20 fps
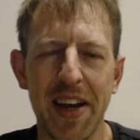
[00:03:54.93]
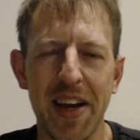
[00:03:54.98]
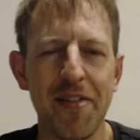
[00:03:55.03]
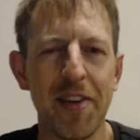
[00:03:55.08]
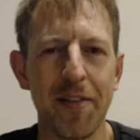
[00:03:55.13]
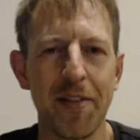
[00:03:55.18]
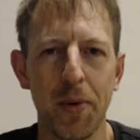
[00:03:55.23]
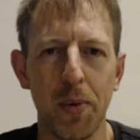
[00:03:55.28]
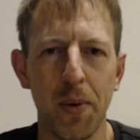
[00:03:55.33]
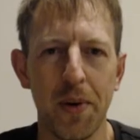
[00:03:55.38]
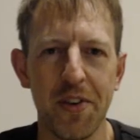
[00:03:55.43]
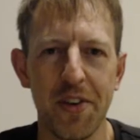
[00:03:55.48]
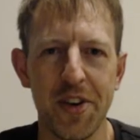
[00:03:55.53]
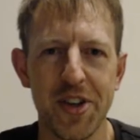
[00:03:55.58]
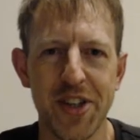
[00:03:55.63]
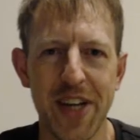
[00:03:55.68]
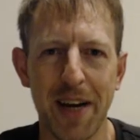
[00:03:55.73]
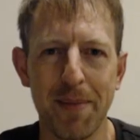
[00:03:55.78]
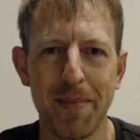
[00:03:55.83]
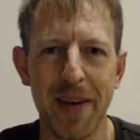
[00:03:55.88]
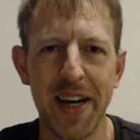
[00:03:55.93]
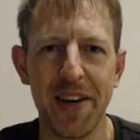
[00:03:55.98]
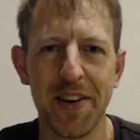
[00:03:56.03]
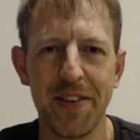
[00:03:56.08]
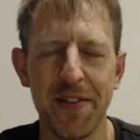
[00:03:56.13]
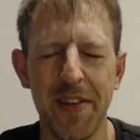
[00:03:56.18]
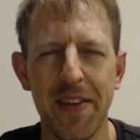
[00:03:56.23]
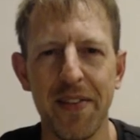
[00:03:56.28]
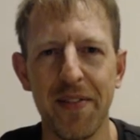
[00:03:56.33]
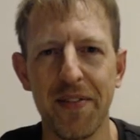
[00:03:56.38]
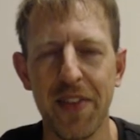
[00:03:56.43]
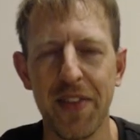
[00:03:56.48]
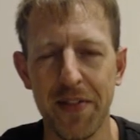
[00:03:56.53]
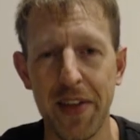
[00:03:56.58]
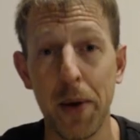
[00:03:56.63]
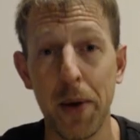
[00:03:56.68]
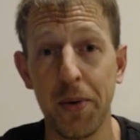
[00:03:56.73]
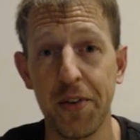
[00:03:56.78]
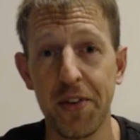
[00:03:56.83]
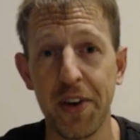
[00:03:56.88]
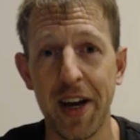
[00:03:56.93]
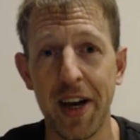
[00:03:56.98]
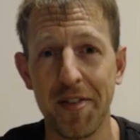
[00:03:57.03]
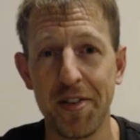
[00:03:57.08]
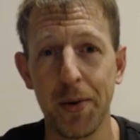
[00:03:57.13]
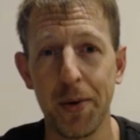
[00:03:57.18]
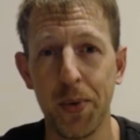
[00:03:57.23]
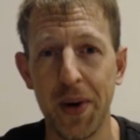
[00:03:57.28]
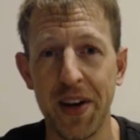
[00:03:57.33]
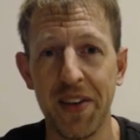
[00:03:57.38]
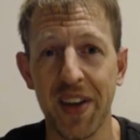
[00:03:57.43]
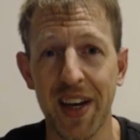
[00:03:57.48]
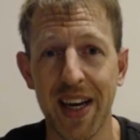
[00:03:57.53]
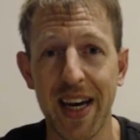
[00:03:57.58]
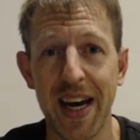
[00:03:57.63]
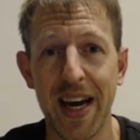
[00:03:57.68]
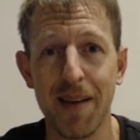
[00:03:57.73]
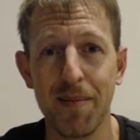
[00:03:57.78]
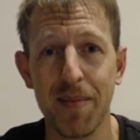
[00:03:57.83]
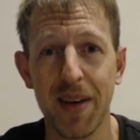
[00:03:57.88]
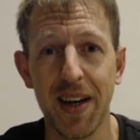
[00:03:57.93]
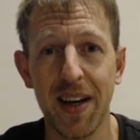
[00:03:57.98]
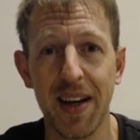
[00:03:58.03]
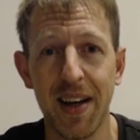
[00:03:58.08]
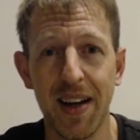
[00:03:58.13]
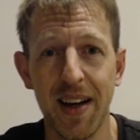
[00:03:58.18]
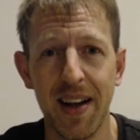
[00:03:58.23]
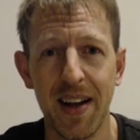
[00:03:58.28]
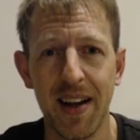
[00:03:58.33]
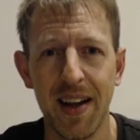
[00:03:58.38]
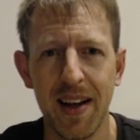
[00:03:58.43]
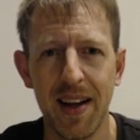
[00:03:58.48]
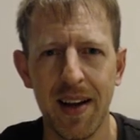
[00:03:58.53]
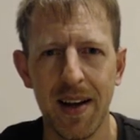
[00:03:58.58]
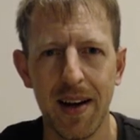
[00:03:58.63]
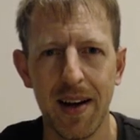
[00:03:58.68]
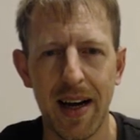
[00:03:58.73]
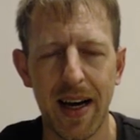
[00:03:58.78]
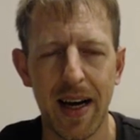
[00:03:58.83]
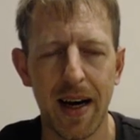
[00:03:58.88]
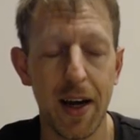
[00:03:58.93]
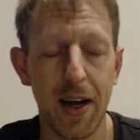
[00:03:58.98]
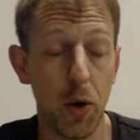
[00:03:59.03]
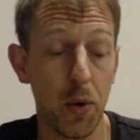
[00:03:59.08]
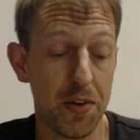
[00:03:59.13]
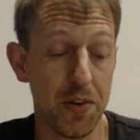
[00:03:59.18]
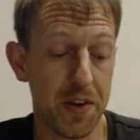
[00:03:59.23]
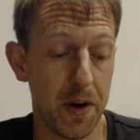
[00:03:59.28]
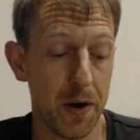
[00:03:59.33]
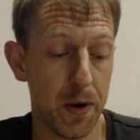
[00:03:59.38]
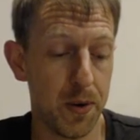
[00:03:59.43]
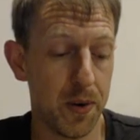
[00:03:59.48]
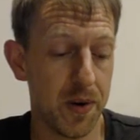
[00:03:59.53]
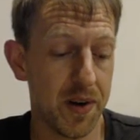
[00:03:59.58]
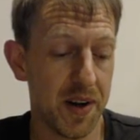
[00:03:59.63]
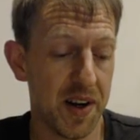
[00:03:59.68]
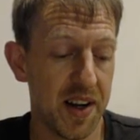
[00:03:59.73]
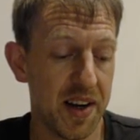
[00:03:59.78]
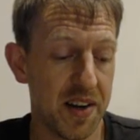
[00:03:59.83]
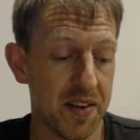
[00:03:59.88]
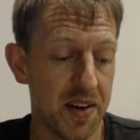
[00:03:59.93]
even if it wasn't checkmate, then that was enough to win the game. And also,